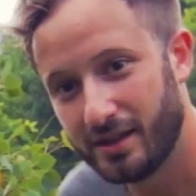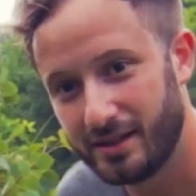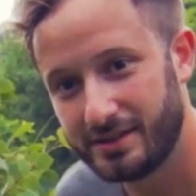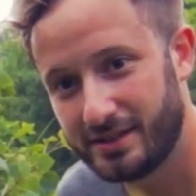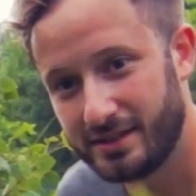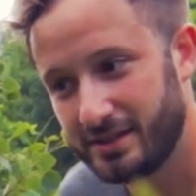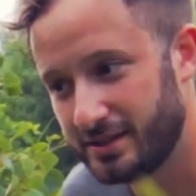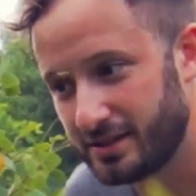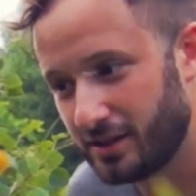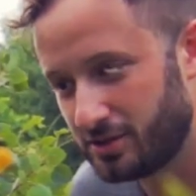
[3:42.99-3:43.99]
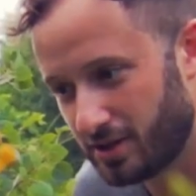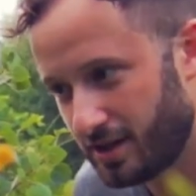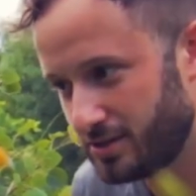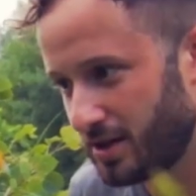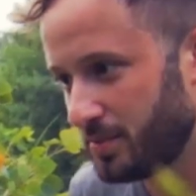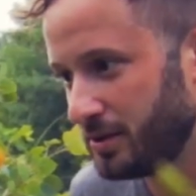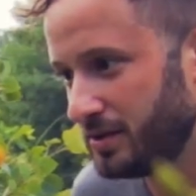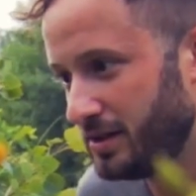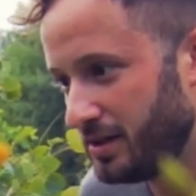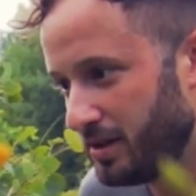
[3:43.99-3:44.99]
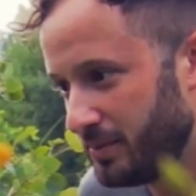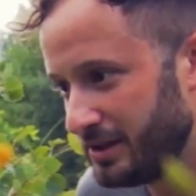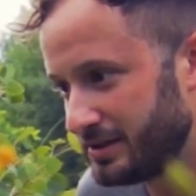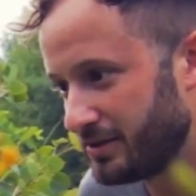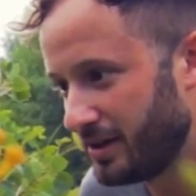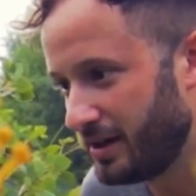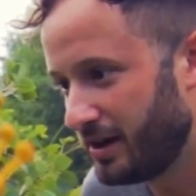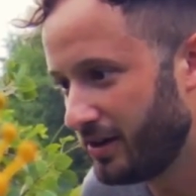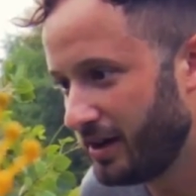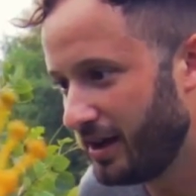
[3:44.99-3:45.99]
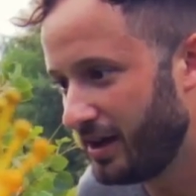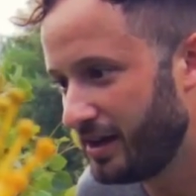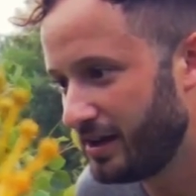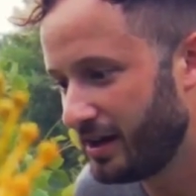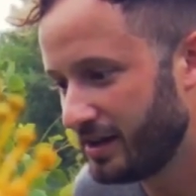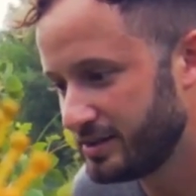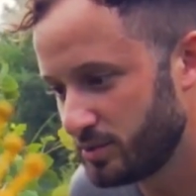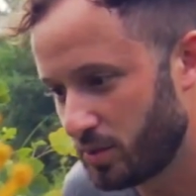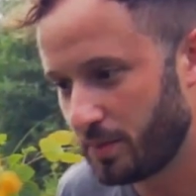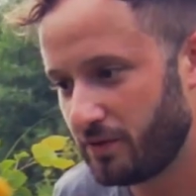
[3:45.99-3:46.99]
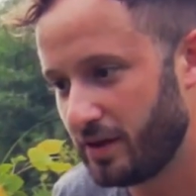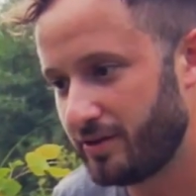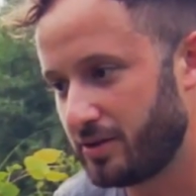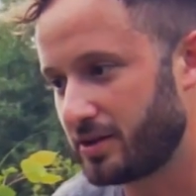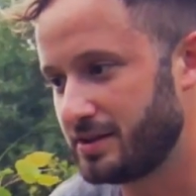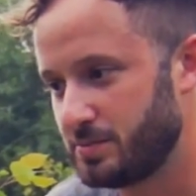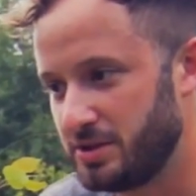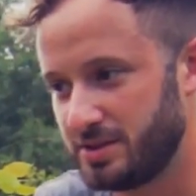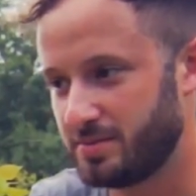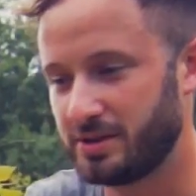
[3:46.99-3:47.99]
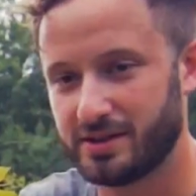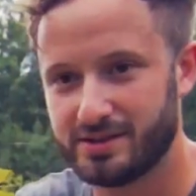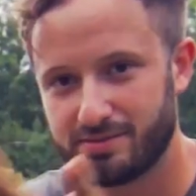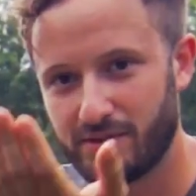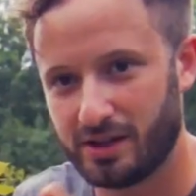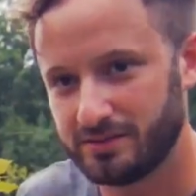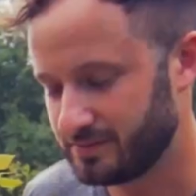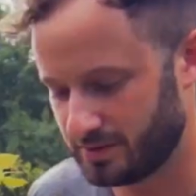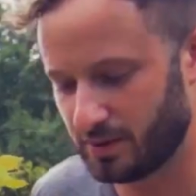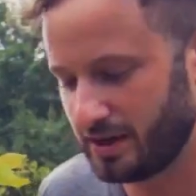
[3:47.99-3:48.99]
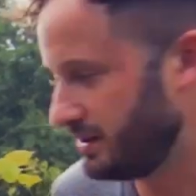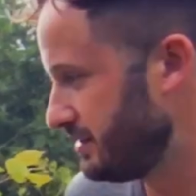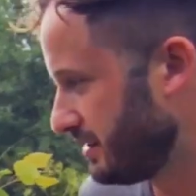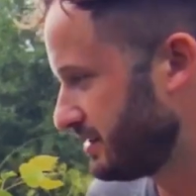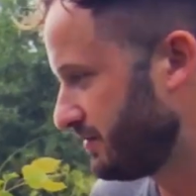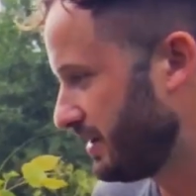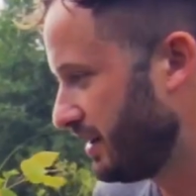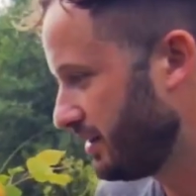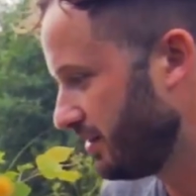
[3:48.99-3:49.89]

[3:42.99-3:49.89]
This is jaw-droppingly amazing right now, and uh, this is one of my favorite orchid species because, well, do I need to justify?